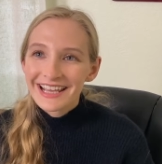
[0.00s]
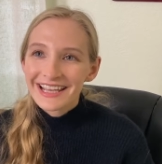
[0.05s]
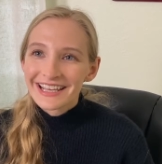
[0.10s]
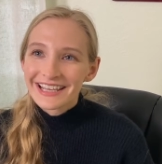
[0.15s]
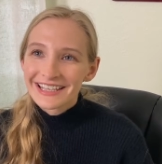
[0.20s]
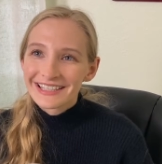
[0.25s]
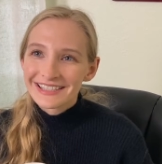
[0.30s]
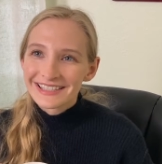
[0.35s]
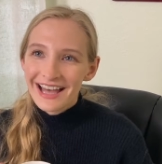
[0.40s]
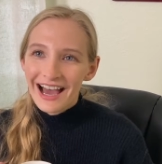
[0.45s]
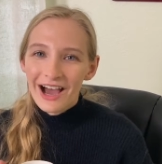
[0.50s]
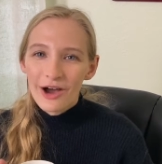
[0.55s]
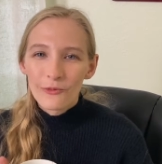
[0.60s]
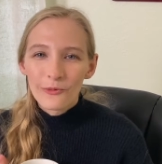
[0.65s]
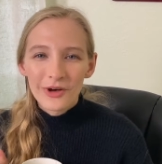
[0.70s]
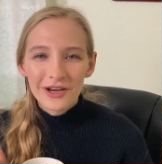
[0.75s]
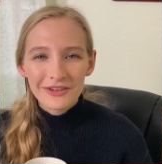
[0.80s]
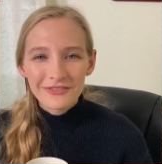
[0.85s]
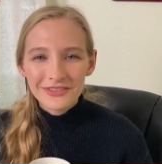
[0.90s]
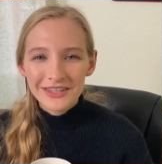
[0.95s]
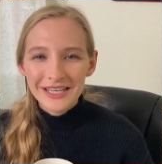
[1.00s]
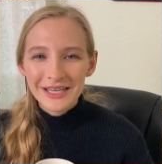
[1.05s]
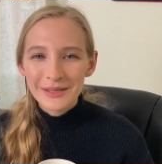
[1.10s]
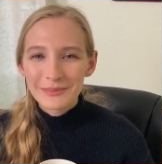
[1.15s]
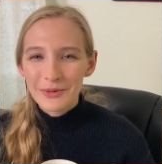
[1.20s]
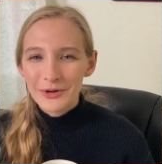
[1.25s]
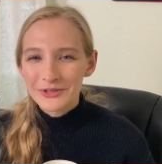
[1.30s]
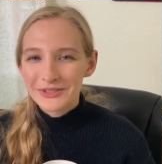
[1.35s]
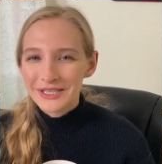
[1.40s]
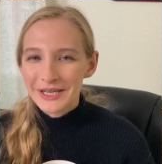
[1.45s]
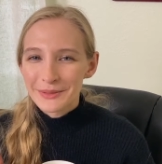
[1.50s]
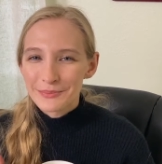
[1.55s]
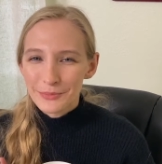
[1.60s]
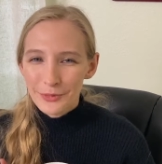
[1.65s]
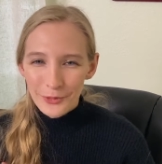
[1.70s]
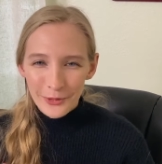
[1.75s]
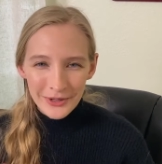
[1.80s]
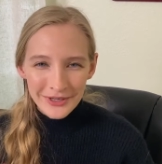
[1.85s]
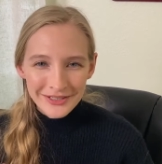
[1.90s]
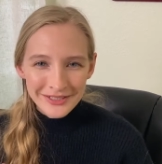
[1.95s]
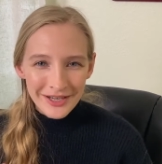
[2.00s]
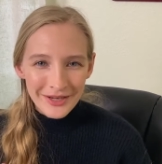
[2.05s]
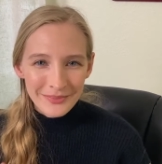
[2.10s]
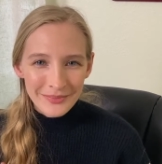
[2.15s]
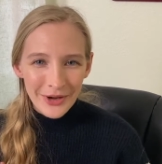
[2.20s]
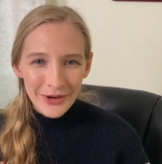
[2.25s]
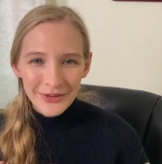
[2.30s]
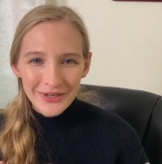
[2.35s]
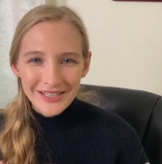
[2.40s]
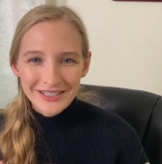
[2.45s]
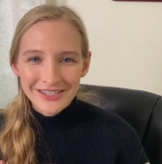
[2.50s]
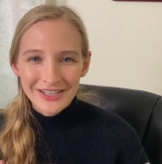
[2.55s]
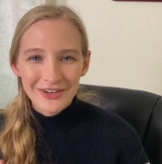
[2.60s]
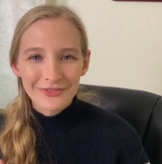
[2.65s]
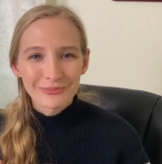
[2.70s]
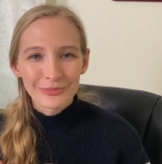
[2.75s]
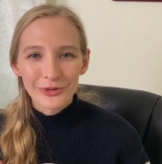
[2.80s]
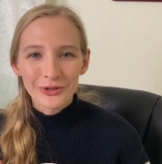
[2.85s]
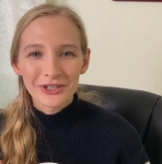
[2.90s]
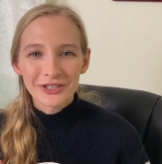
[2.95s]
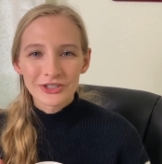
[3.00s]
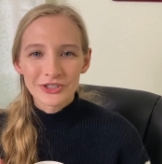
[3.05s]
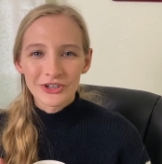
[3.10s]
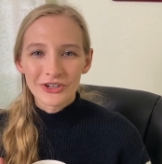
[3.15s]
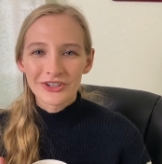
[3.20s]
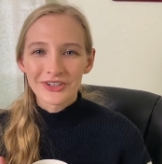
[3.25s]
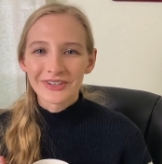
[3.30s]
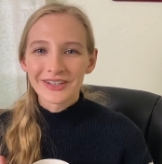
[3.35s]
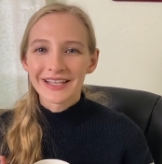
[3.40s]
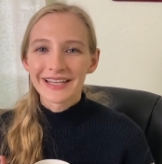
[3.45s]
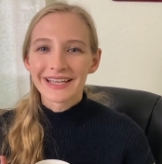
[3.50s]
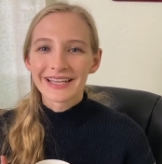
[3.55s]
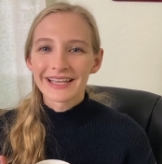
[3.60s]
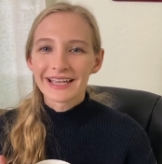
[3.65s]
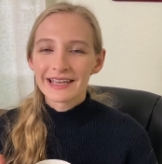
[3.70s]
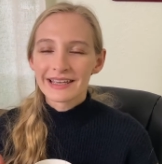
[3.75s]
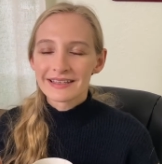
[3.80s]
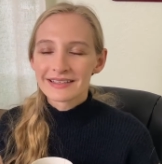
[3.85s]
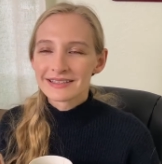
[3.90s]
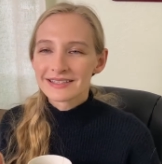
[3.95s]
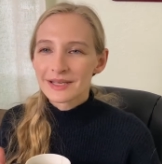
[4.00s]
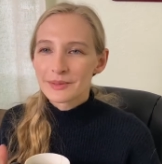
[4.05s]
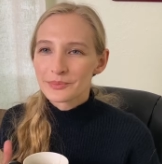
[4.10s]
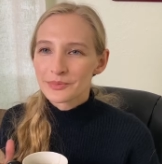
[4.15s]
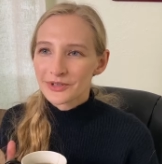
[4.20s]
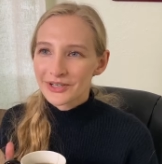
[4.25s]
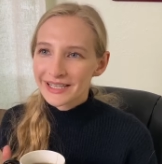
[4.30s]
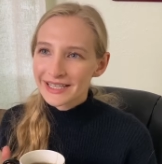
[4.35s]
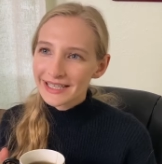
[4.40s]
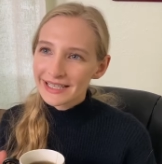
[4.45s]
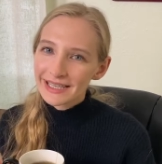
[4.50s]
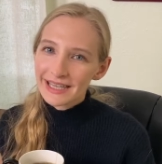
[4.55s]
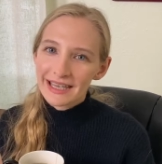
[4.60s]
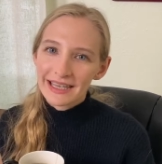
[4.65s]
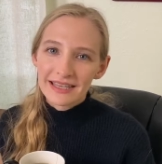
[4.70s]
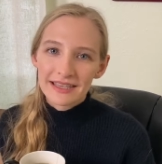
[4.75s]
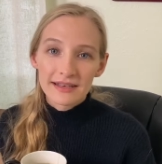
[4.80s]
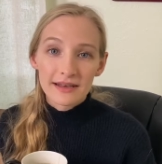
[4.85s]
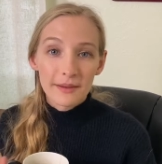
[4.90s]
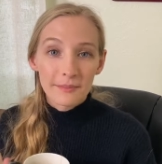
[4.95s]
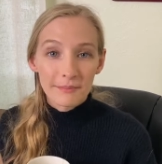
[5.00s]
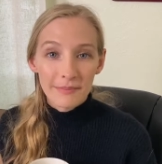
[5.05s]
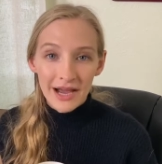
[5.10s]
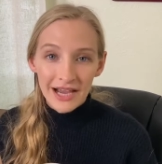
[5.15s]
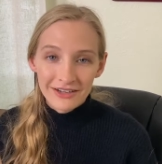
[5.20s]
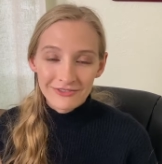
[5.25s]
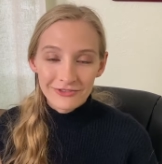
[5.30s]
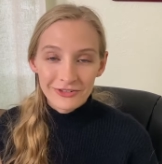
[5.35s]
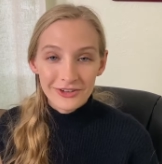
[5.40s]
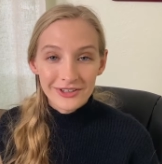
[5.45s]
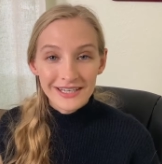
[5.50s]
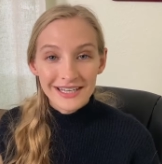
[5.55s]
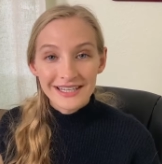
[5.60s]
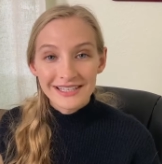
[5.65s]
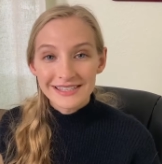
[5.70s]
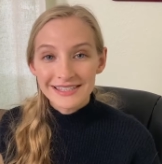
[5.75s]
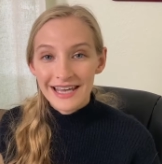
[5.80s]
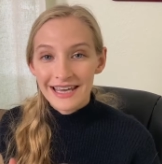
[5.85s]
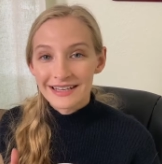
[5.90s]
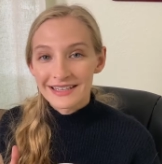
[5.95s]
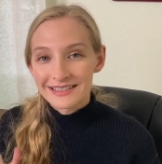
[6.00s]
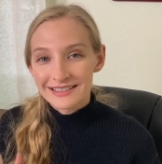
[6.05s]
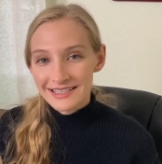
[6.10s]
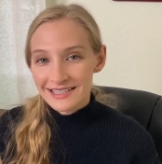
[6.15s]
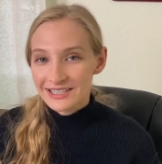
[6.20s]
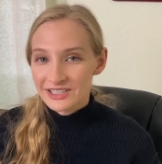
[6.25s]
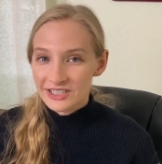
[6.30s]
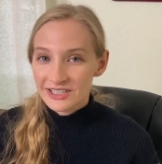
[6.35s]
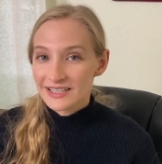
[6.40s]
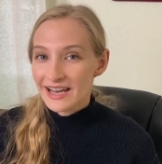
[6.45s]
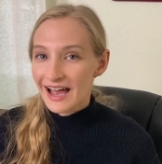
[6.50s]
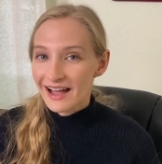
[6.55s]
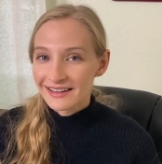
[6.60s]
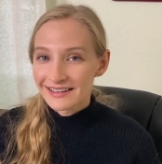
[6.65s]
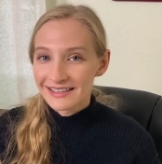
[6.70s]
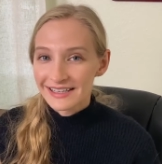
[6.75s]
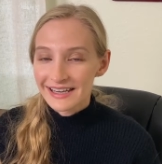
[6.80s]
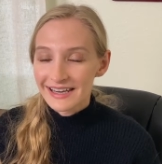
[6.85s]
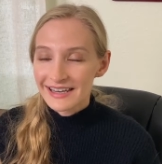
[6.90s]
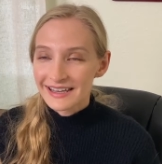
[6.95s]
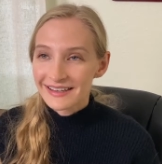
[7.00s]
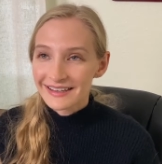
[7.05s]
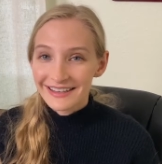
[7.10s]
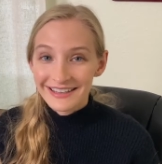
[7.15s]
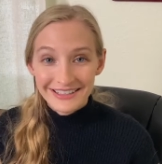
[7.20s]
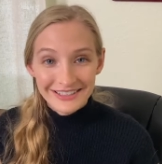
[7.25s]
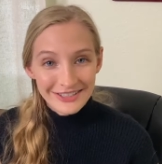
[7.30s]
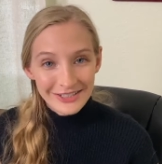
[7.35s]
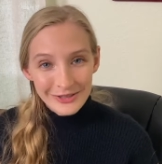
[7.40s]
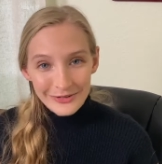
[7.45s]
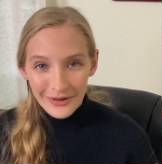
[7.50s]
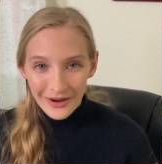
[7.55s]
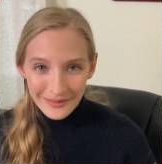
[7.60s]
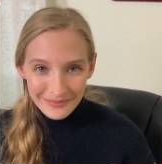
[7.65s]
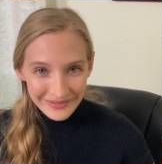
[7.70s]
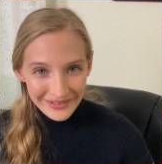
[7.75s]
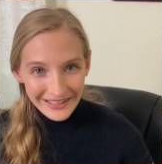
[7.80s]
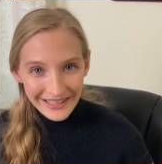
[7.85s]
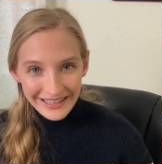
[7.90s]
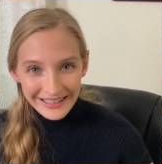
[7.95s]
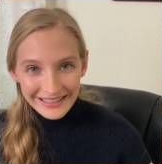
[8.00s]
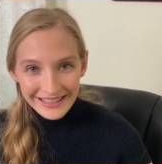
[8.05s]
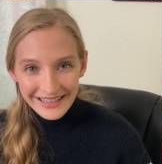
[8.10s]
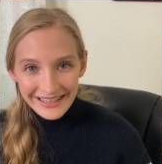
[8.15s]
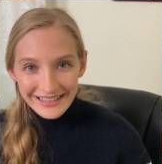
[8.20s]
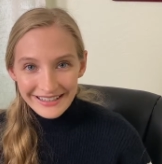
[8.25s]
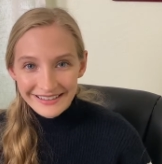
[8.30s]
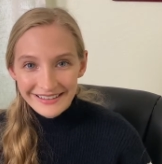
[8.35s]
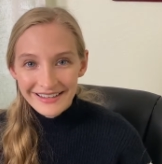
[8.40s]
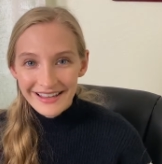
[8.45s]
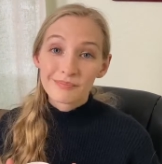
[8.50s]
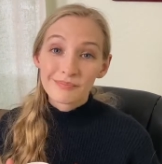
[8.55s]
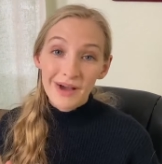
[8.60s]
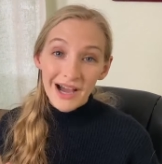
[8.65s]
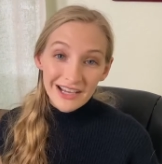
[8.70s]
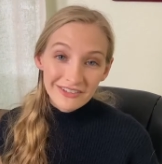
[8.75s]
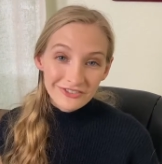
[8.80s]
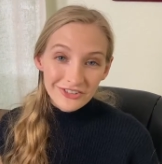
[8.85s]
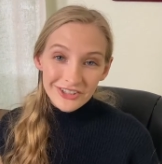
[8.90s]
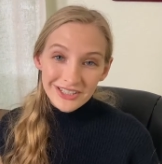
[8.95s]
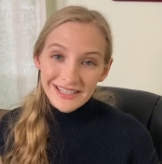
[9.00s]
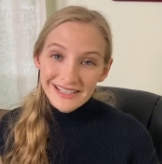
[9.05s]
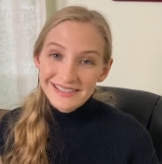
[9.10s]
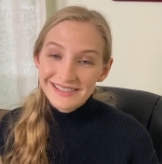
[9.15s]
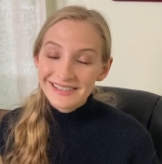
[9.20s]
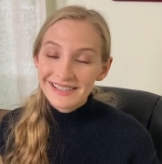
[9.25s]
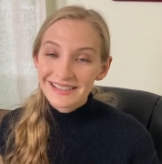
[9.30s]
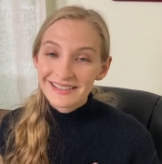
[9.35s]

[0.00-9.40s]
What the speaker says: is that one of the most important components of bullet journaling is bringing in mindfulness and intentionality into our planning. Mindfulness